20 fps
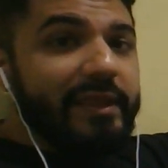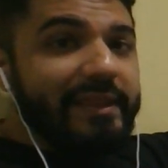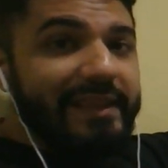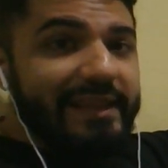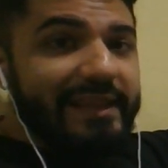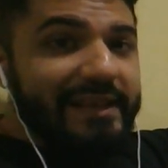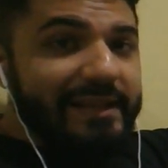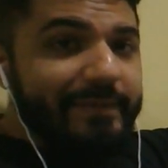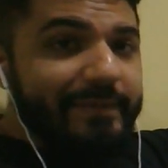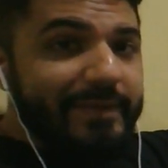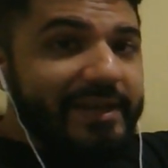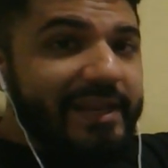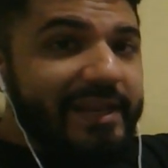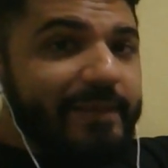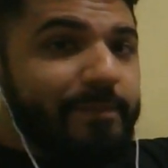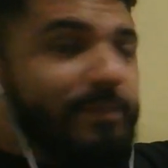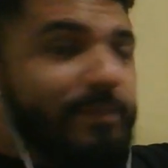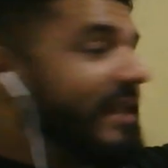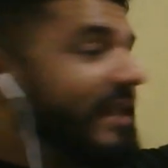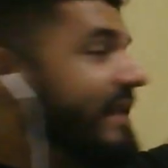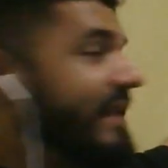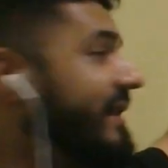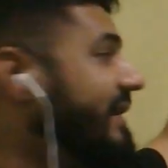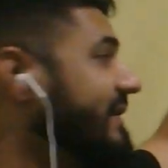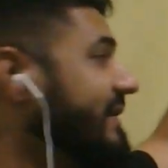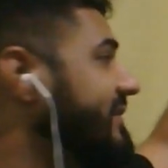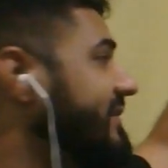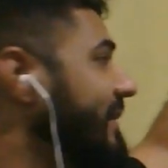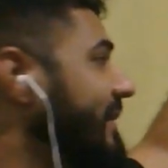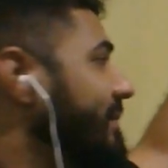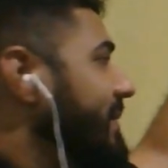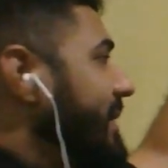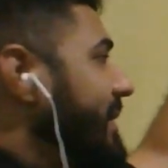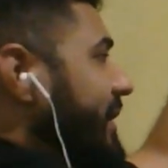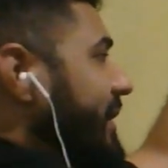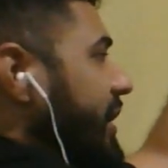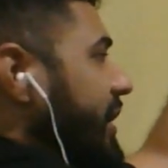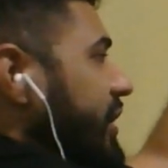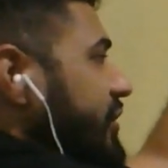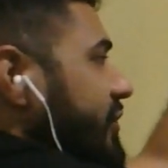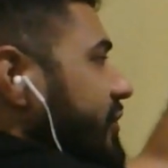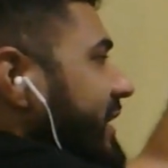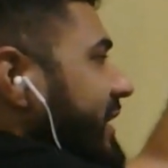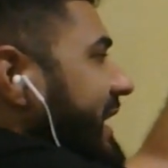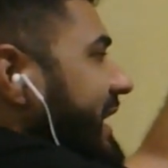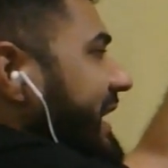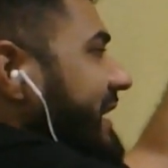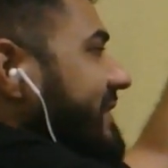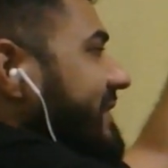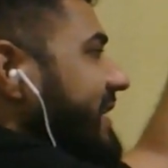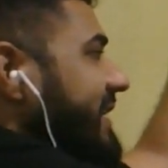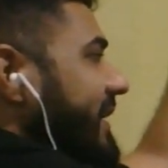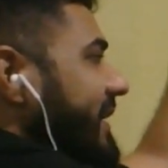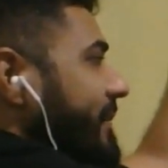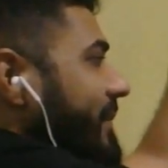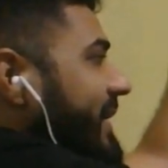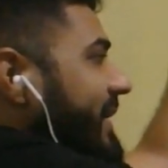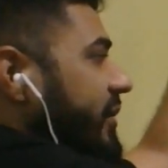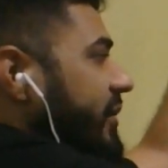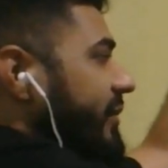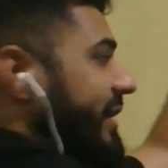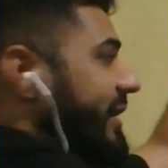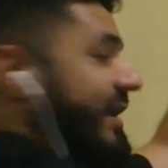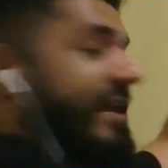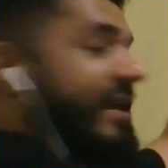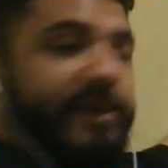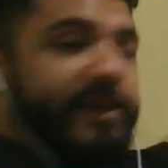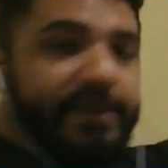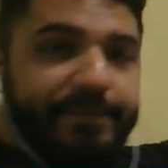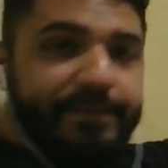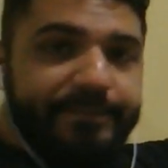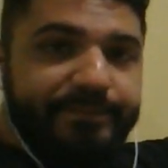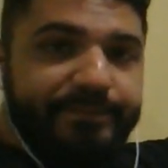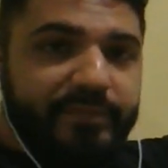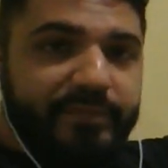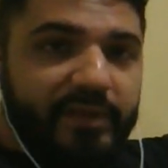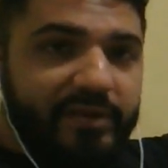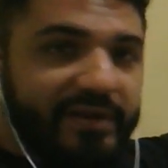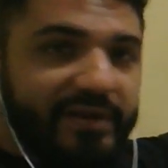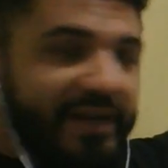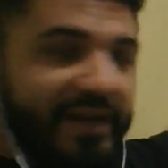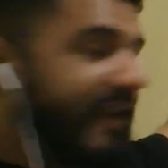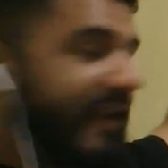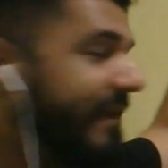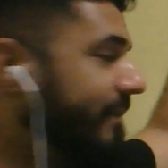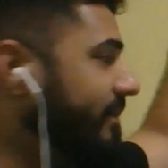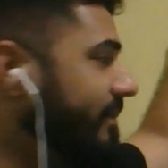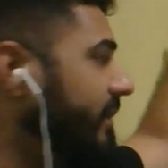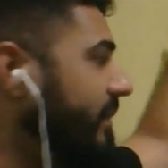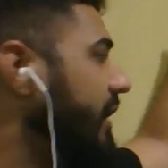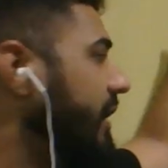eliminate B simply because we didn't see a B over here, right?